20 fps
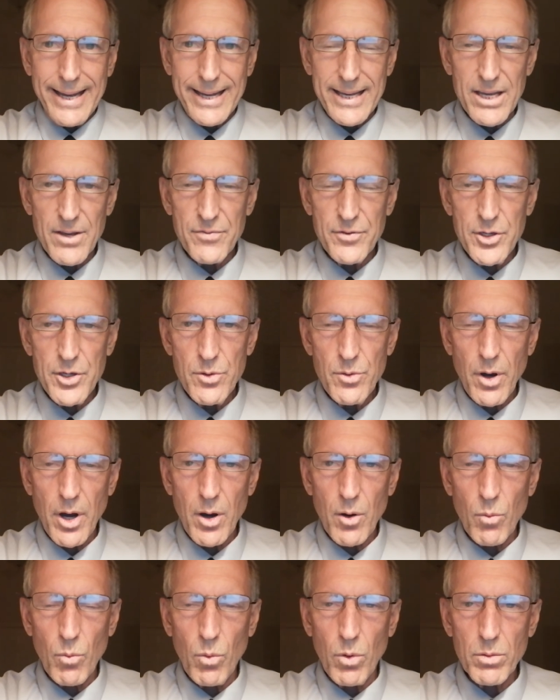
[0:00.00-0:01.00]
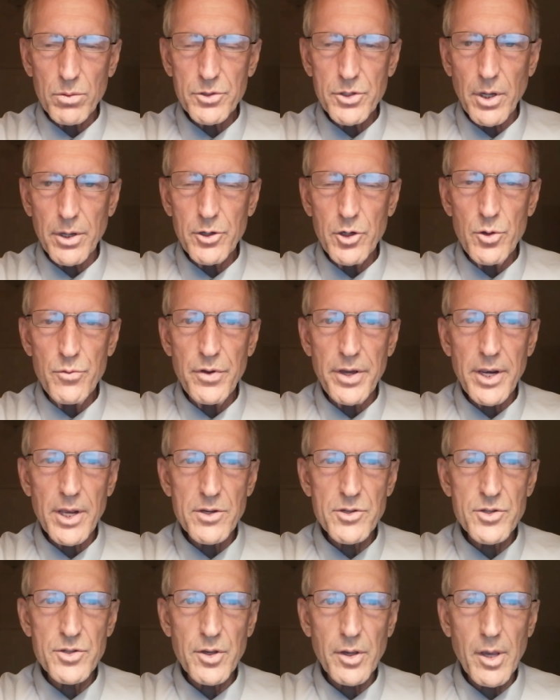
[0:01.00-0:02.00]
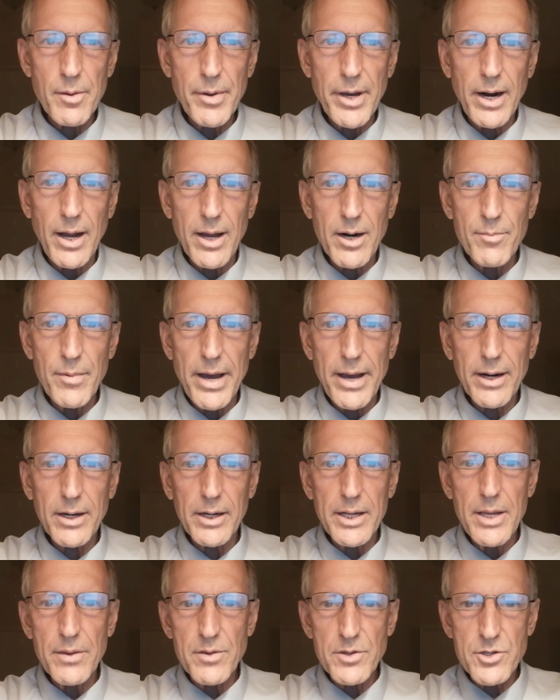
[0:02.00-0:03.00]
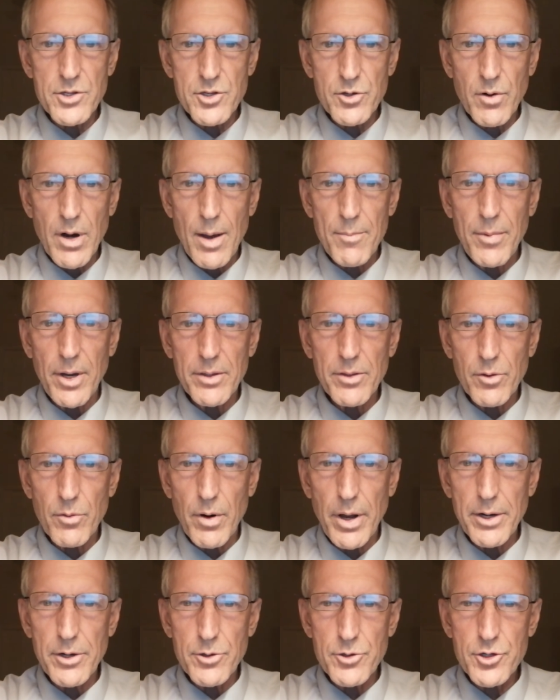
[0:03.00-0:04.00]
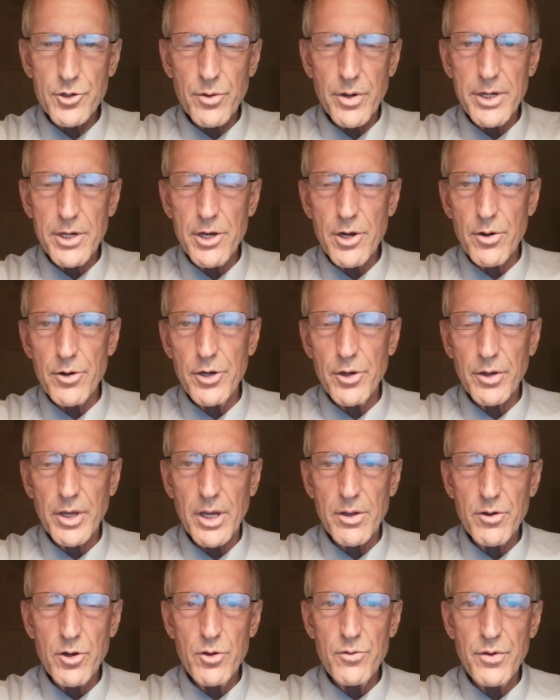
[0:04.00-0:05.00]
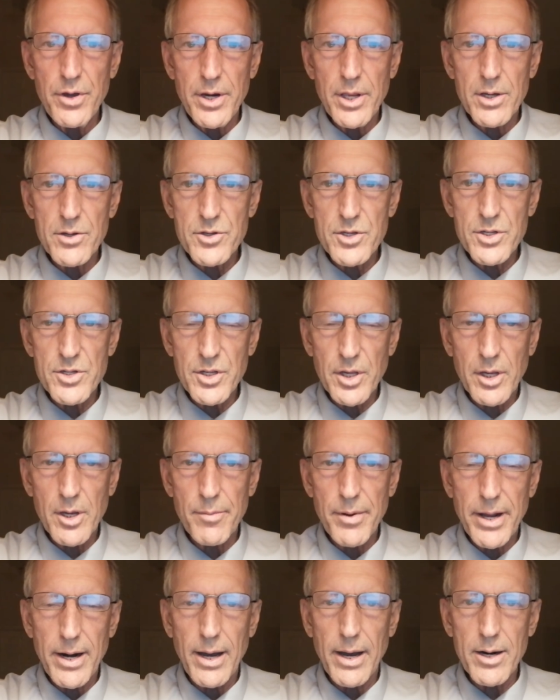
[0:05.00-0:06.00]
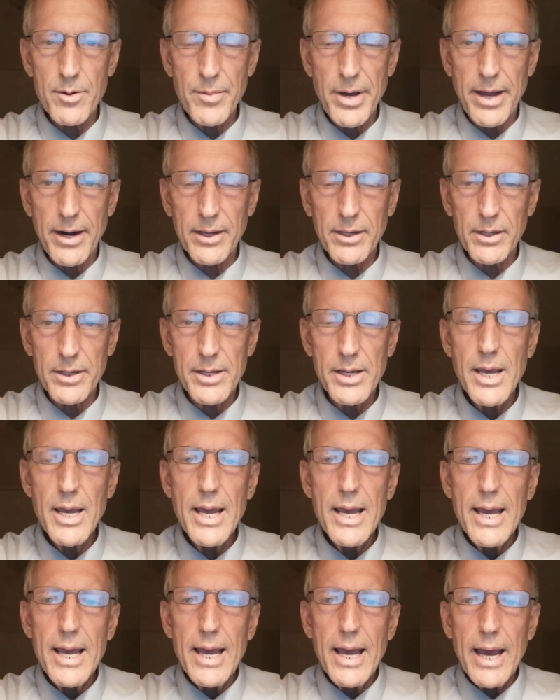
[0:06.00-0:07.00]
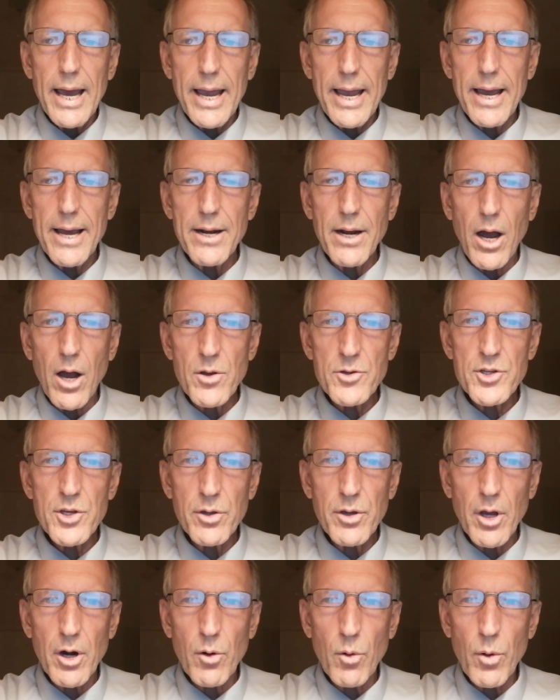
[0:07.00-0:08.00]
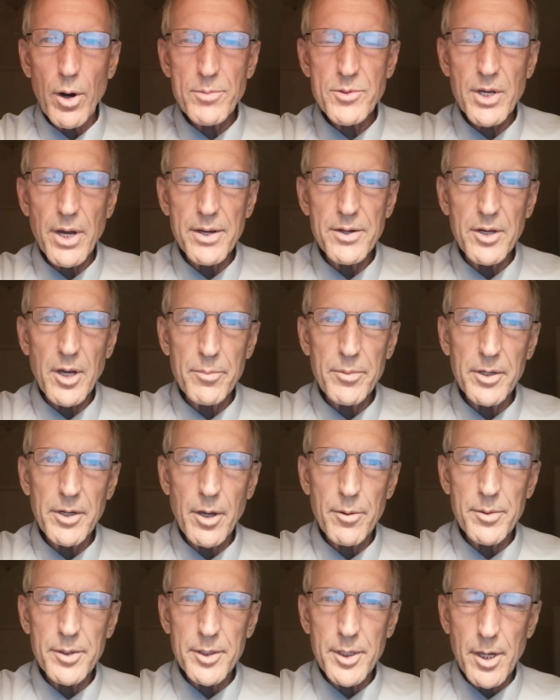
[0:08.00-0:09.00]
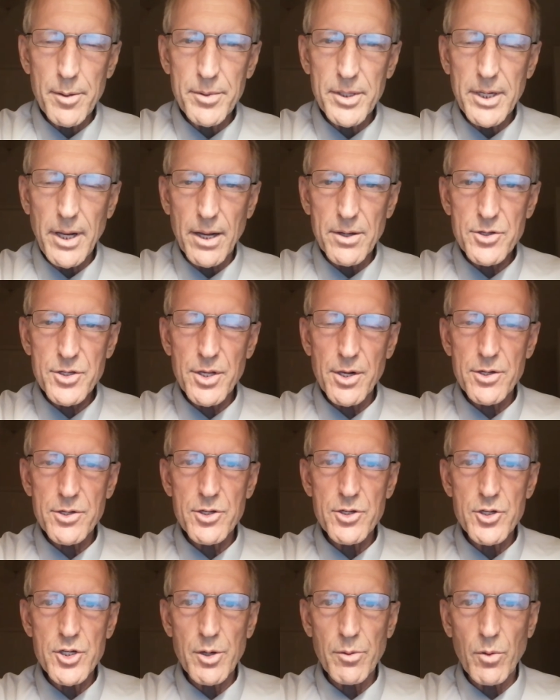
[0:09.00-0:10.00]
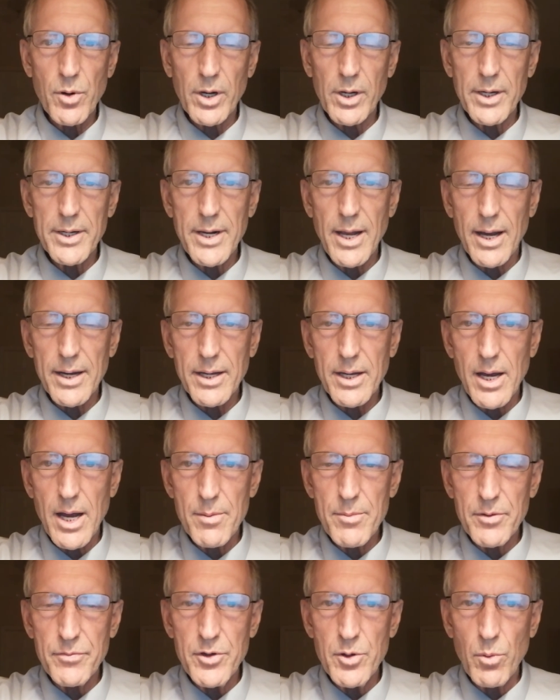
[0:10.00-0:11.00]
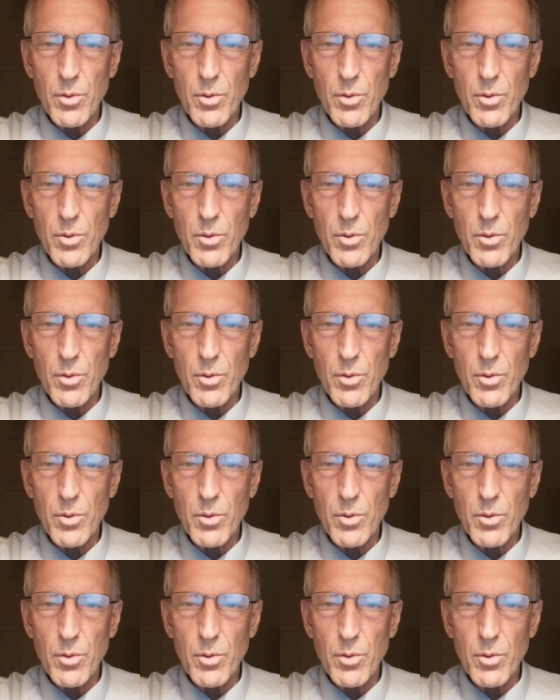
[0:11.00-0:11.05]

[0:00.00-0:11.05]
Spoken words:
if you want new videos as they come out automatically, hit the subscribe button on the right of your screen here, and you'll get new videos as they come out automatically. And also go to our website, www.citizenshipquickly.com. If you